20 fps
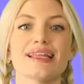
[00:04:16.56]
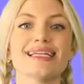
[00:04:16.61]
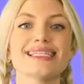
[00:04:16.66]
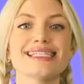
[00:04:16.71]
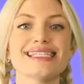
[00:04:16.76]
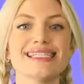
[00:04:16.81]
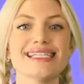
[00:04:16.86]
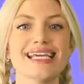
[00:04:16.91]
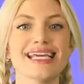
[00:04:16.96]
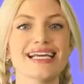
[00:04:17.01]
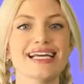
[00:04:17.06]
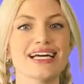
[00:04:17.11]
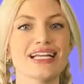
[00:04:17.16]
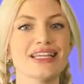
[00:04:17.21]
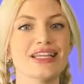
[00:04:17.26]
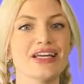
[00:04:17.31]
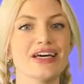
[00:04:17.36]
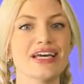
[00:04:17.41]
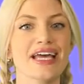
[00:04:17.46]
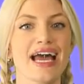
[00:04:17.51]
let's take a
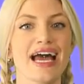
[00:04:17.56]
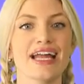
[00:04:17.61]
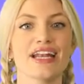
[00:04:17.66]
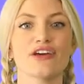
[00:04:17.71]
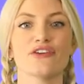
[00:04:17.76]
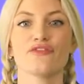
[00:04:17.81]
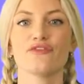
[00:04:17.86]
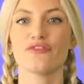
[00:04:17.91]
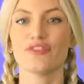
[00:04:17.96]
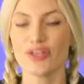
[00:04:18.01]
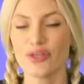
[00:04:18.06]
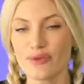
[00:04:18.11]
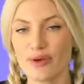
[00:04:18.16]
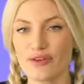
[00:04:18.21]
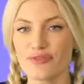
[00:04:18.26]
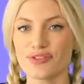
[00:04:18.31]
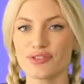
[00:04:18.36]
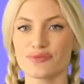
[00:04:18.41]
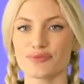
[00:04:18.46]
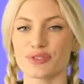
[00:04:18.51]
look at a few
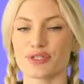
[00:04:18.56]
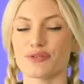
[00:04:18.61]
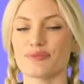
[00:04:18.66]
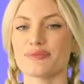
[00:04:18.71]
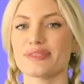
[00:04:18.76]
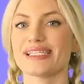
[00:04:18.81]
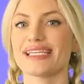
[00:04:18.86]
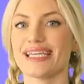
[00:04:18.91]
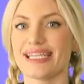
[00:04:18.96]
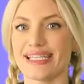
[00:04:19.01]
of the rooms